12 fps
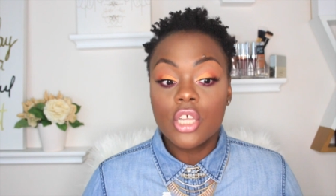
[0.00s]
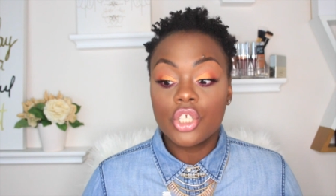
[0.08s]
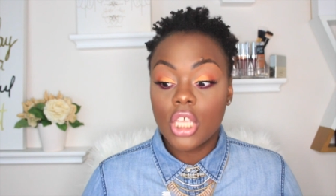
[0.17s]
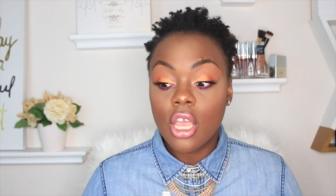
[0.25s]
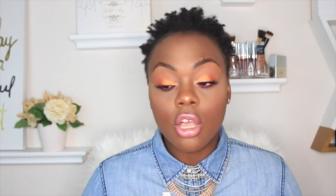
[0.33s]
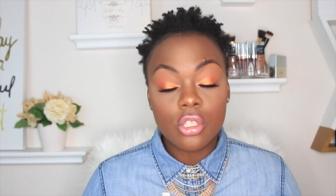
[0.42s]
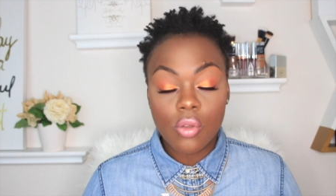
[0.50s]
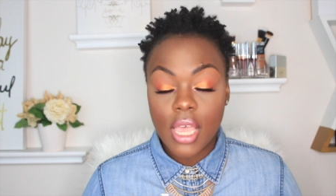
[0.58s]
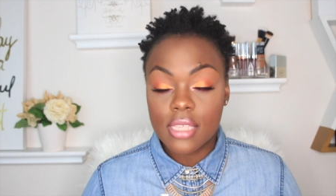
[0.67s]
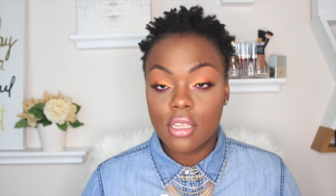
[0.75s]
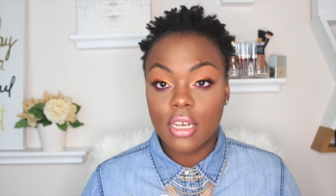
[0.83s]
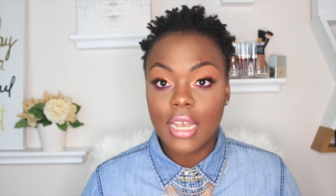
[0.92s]
She also
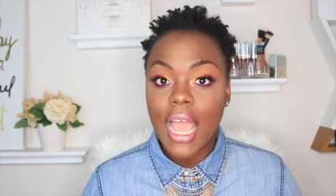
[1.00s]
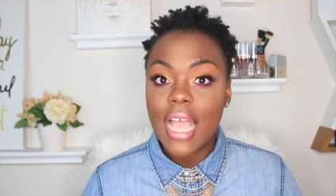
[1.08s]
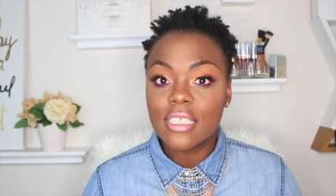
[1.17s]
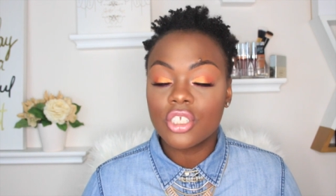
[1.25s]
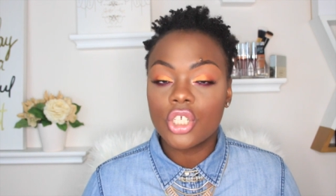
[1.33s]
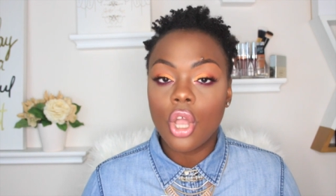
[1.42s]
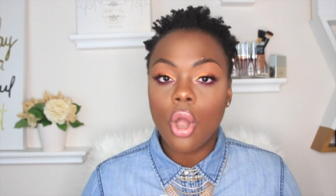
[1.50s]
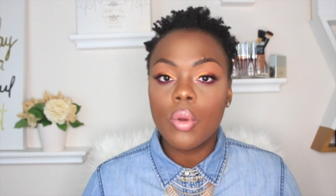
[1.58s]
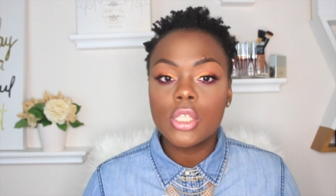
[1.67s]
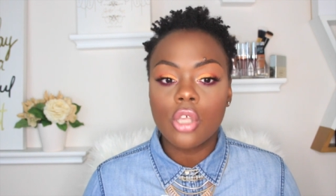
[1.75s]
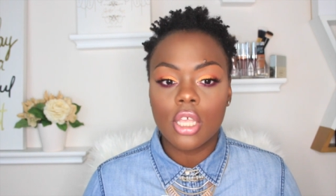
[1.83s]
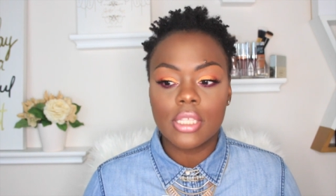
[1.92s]
has hooded eyes, and she
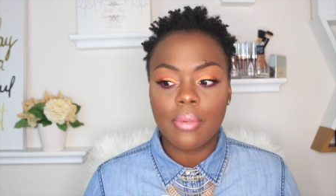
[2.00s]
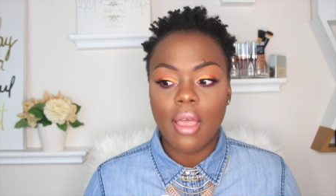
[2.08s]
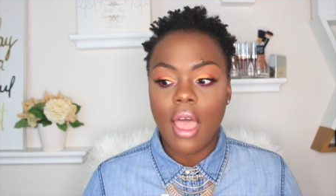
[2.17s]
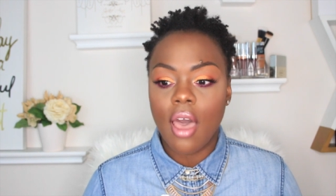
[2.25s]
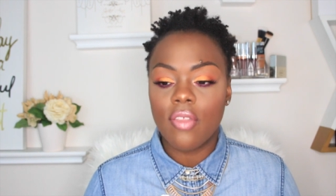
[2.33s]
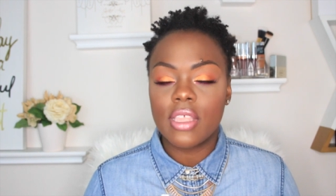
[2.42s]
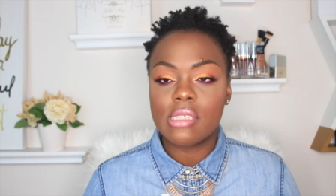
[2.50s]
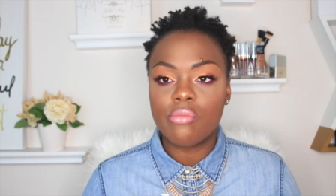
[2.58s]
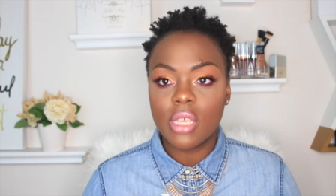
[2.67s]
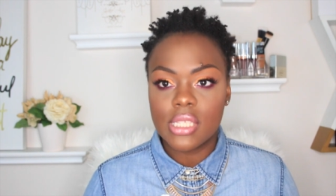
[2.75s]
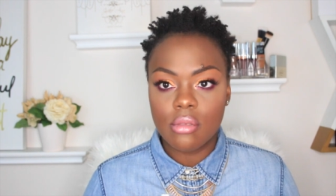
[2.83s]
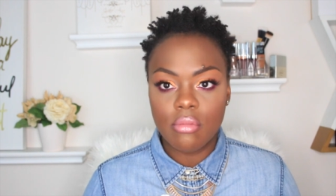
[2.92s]
always talks about how this
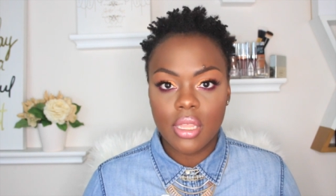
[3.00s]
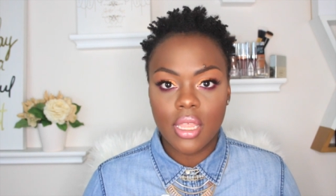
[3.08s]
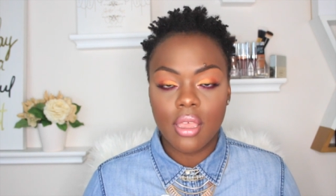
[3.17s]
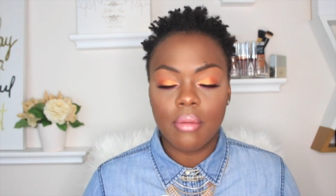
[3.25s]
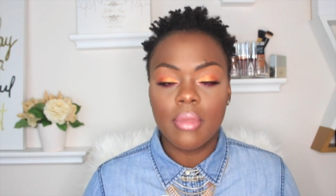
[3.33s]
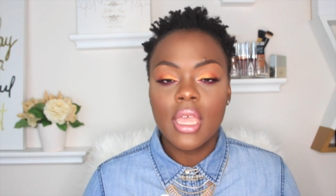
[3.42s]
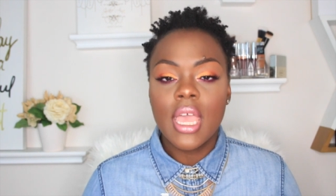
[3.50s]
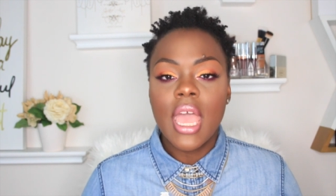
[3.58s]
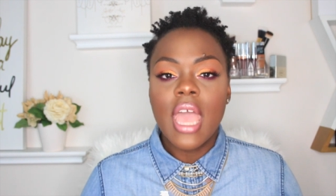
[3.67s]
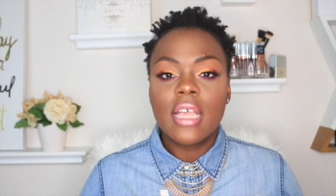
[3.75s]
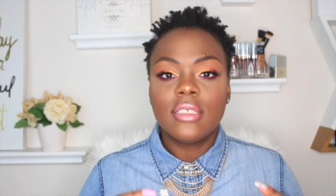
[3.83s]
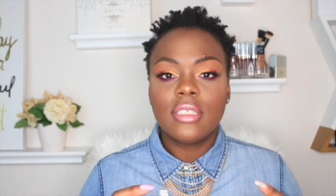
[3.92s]
mix and medium
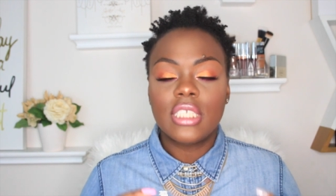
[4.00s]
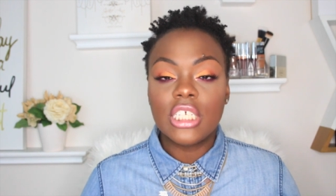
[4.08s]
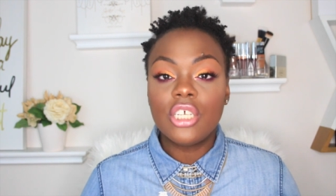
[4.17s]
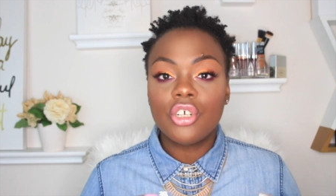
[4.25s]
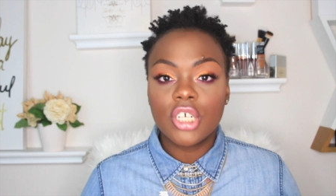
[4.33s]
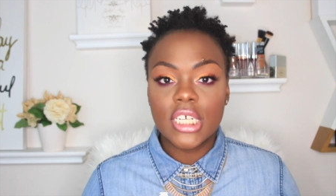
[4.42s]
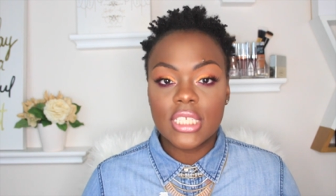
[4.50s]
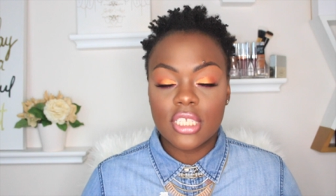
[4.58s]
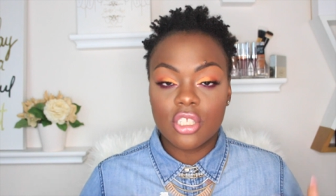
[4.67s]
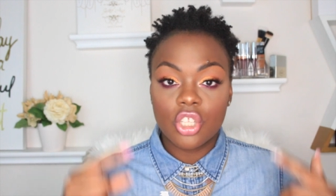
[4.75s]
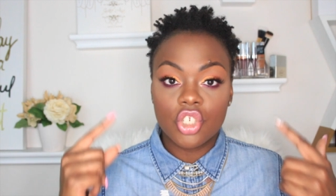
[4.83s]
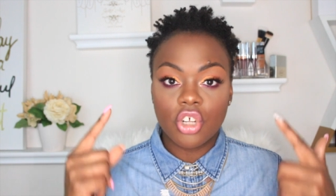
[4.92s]

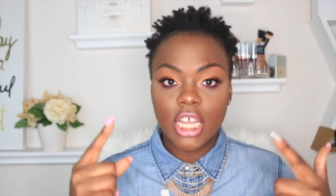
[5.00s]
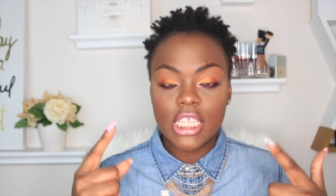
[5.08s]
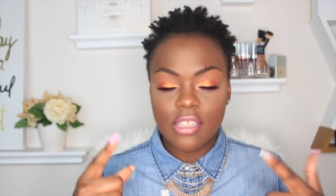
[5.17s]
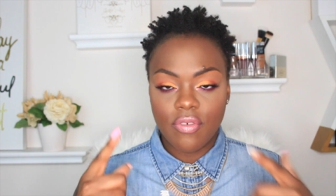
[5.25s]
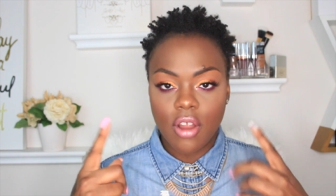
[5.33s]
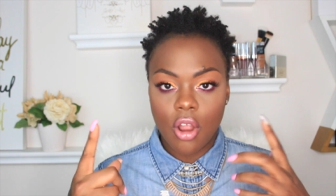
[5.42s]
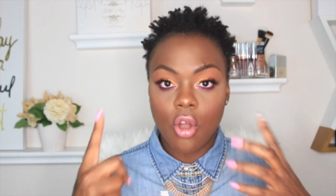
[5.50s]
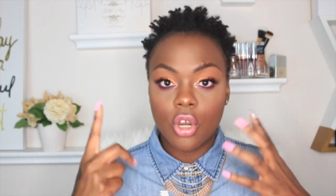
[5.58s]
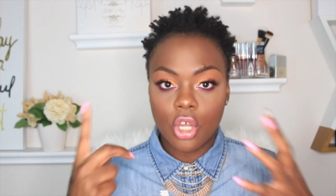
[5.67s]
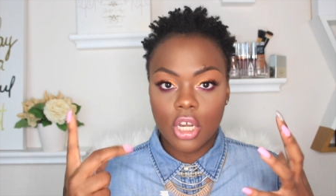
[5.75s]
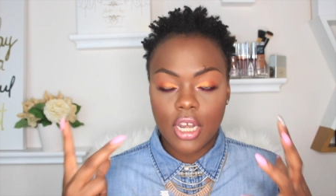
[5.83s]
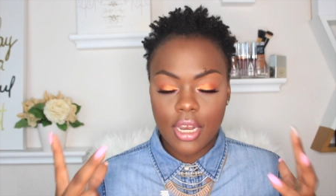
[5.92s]
decreases the transfer
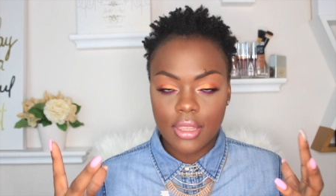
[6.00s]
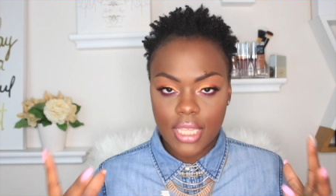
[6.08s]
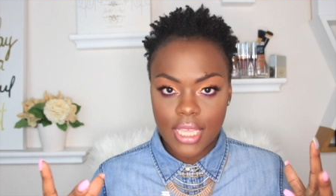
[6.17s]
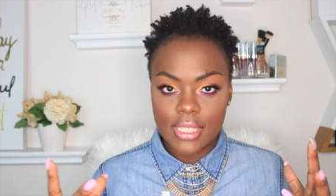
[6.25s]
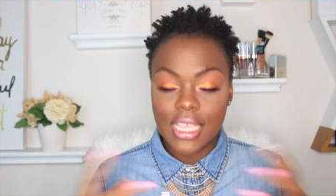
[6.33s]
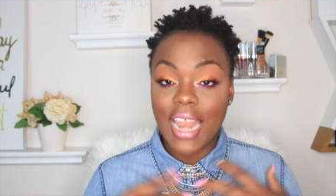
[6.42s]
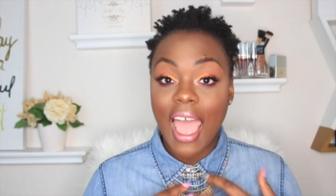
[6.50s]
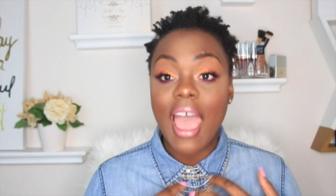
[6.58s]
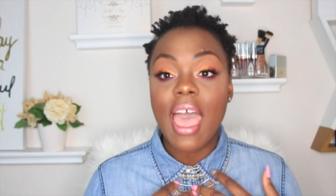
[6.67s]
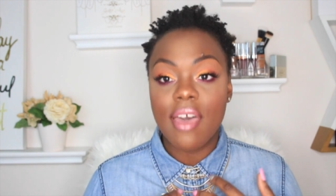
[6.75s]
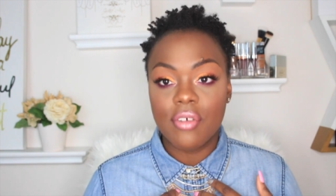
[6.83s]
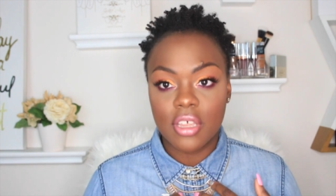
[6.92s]
on hooded lids. And
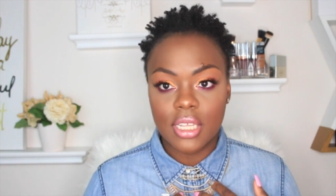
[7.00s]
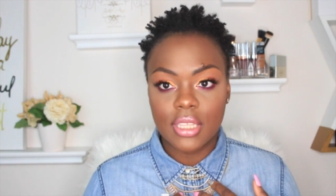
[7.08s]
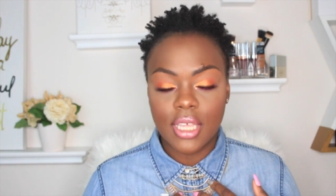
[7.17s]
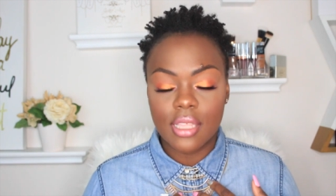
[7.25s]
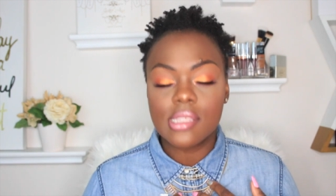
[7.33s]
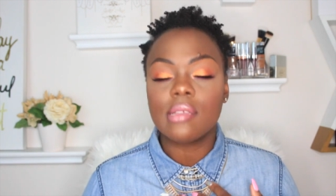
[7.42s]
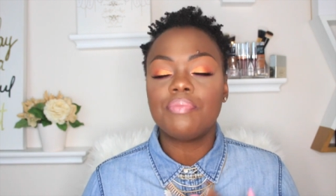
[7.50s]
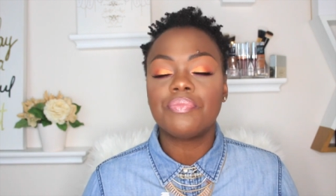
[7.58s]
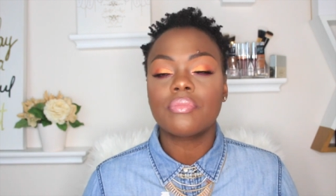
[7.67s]
I have hooded lids.